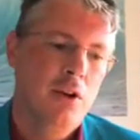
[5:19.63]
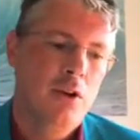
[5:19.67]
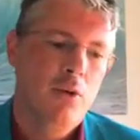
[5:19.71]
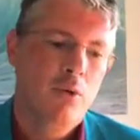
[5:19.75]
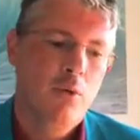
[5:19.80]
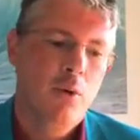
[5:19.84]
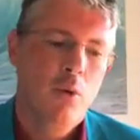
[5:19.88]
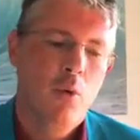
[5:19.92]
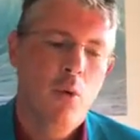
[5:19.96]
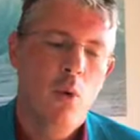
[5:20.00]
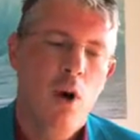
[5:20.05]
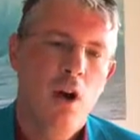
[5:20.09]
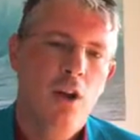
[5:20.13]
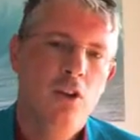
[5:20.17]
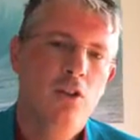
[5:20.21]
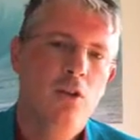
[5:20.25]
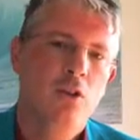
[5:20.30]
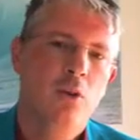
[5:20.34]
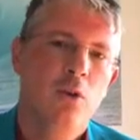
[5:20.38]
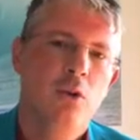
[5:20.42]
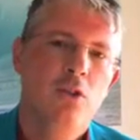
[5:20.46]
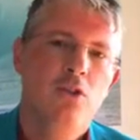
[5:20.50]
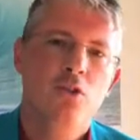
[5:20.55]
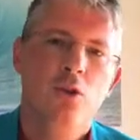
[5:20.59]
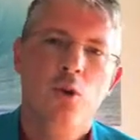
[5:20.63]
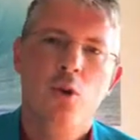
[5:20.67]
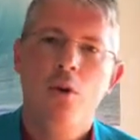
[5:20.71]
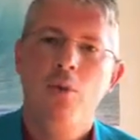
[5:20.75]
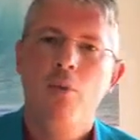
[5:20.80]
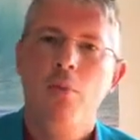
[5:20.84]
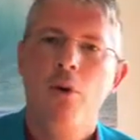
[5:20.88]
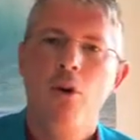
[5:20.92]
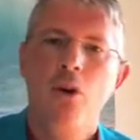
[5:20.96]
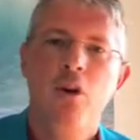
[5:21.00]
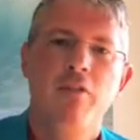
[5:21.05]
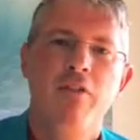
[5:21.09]
We want to, so
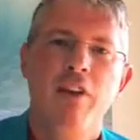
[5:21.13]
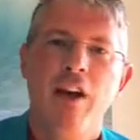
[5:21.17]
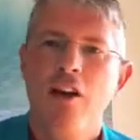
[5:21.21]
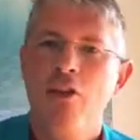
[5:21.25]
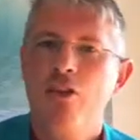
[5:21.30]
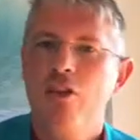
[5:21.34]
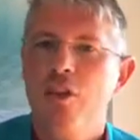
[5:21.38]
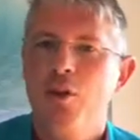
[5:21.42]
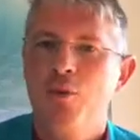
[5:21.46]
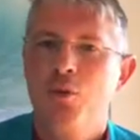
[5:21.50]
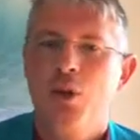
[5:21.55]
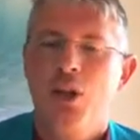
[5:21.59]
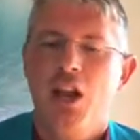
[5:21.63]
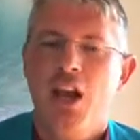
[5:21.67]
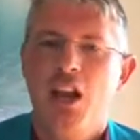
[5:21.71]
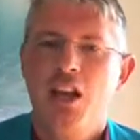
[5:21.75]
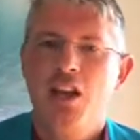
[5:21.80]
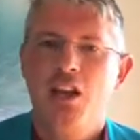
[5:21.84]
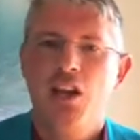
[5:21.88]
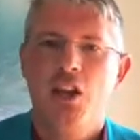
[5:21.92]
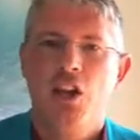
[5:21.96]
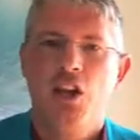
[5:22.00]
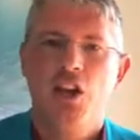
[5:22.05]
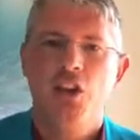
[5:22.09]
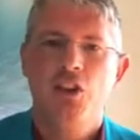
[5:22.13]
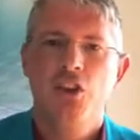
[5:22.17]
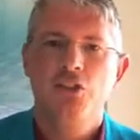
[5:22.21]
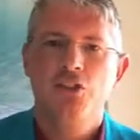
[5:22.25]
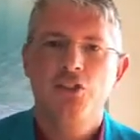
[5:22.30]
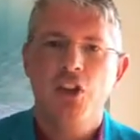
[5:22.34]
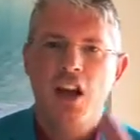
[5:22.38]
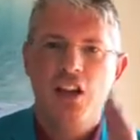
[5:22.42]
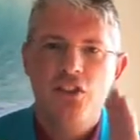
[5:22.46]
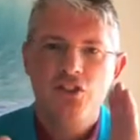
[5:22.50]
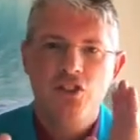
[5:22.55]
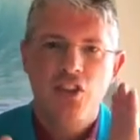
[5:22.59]
part of healthy relating is
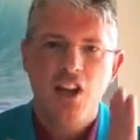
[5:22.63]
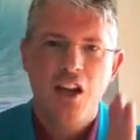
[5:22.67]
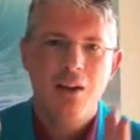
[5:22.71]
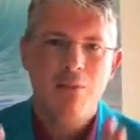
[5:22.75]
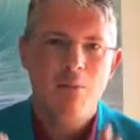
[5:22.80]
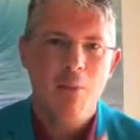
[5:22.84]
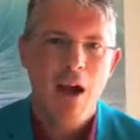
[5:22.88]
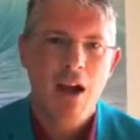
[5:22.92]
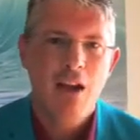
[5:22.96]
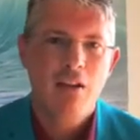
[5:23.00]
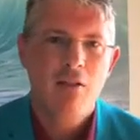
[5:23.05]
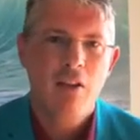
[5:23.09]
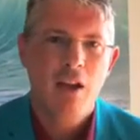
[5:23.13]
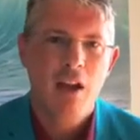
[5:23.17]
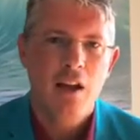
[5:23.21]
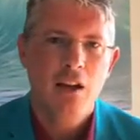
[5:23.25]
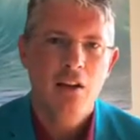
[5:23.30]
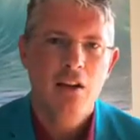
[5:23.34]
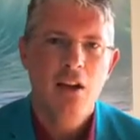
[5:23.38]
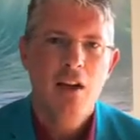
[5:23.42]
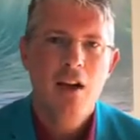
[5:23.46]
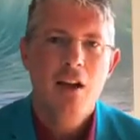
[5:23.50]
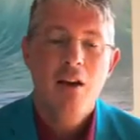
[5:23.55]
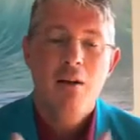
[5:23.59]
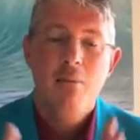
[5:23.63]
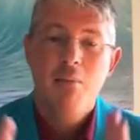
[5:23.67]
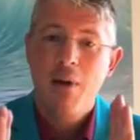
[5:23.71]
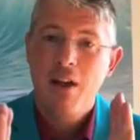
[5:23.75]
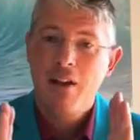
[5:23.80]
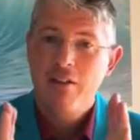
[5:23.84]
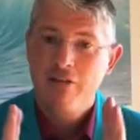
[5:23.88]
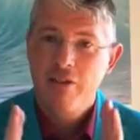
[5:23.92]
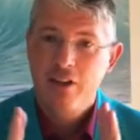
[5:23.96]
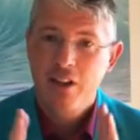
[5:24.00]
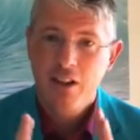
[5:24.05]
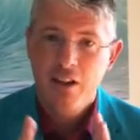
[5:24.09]
I stay in my lane, my
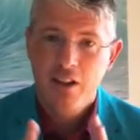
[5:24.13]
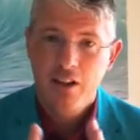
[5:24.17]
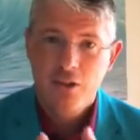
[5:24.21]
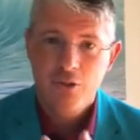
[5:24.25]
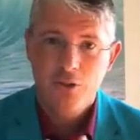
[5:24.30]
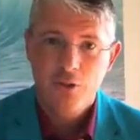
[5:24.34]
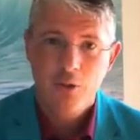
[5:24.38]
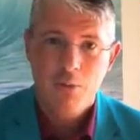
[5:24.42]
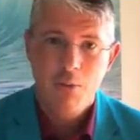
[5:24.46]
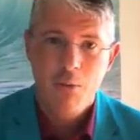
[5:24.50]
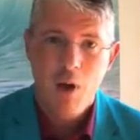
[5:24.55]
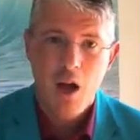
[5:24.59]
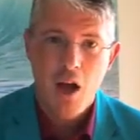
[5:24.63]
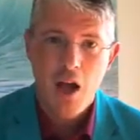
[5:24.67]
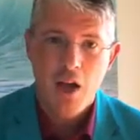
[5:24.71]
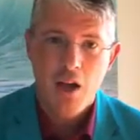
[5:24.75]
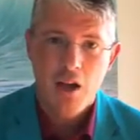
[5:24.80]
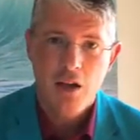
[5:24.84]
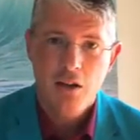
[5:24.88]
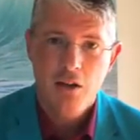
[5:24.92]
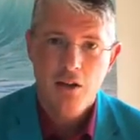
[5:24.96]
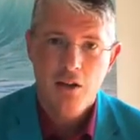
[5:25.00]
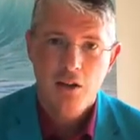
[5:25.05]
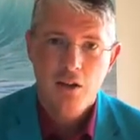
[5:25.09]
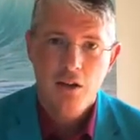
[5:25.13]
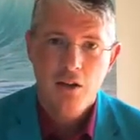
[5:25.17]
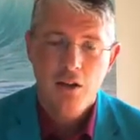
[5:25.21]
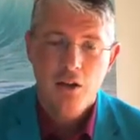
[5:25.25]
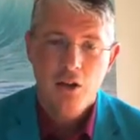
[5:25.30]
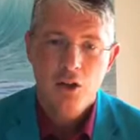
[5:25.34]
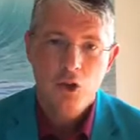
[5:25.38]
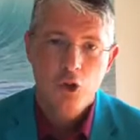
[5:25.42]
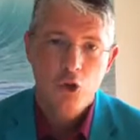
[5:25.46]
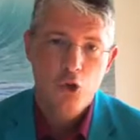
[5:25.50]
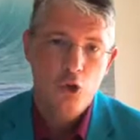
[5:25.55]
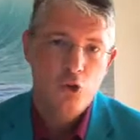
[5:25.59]
feelings are mine,
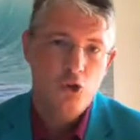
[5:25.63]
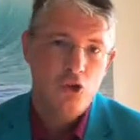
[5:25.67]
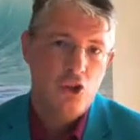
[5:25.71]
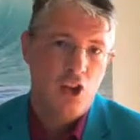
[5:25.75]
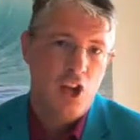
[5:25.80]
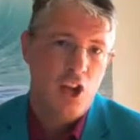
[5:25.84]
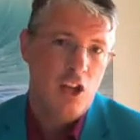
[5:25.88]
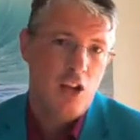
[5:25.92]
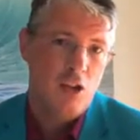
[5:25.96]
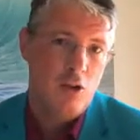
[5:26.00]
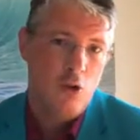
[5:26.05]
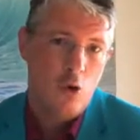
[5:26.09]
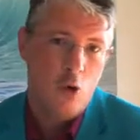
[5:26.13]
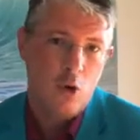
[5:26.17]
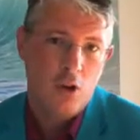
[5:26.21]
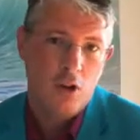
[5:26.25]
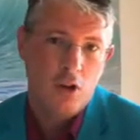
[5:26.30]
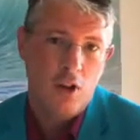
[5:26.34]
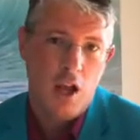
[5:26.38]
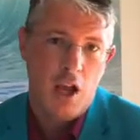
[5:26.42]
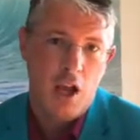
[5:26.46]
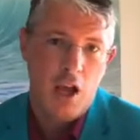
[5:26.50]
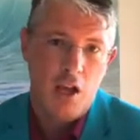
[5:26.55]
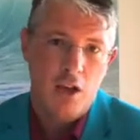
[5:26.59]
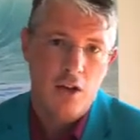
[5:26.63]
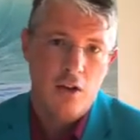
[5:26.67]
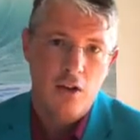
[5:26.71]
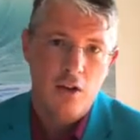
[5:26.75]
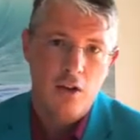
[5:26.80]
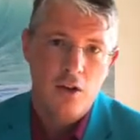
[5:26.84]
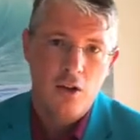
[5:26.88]
you stay in your lane,